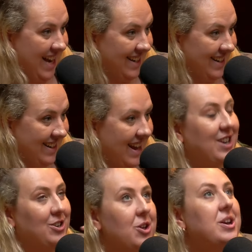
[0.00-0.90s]
Mm. Like
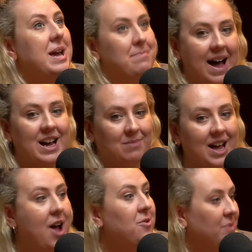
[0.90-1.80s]
looking back, I'm
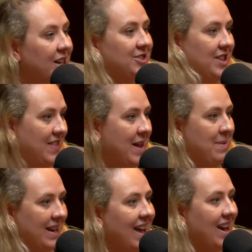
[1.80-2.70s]
like, I wish that there'd
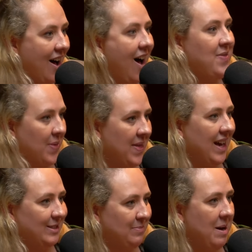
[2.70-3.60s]
been like other
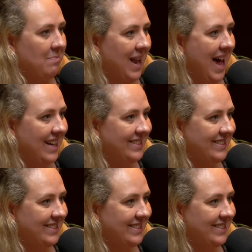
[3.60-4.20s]
things put in place.